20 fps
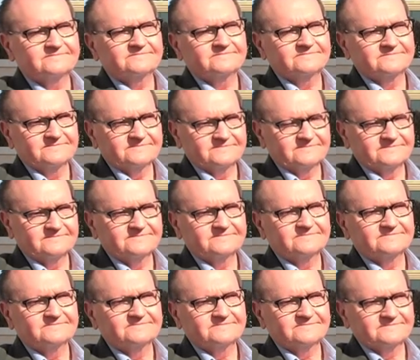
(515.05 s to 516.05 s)
world
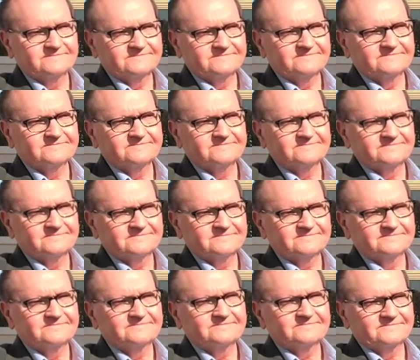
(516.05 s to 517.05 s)
of the South,
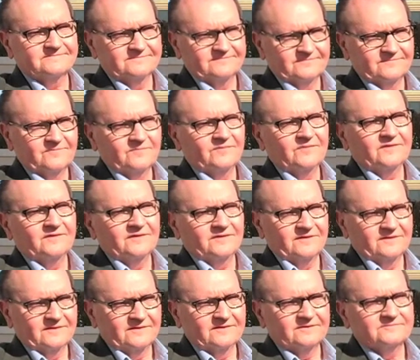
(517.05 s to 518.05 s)
and there'd be
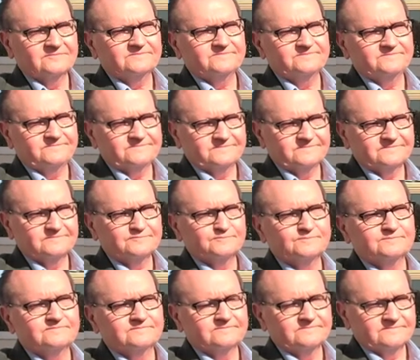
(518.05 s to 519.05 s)
all sorts of religious
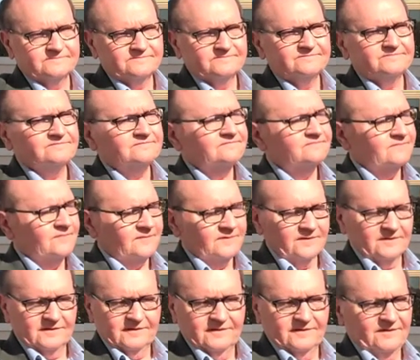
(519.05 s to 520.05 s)
connotations there, I think,
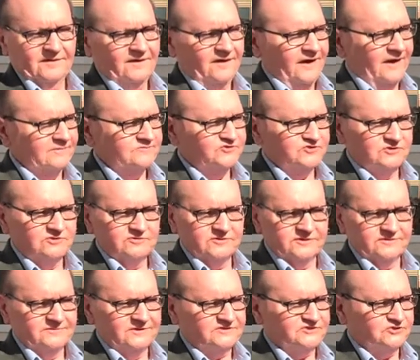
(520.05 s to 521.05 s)
too.
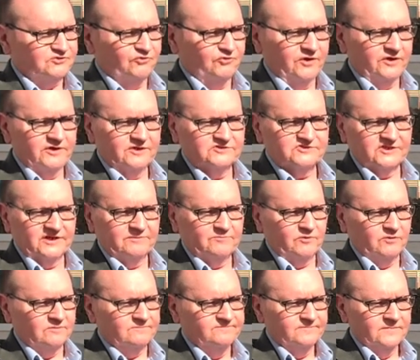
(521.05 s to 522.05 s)
Absolutely, that's a great
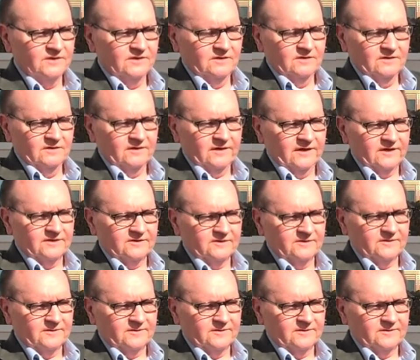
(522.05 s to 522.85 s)
example. And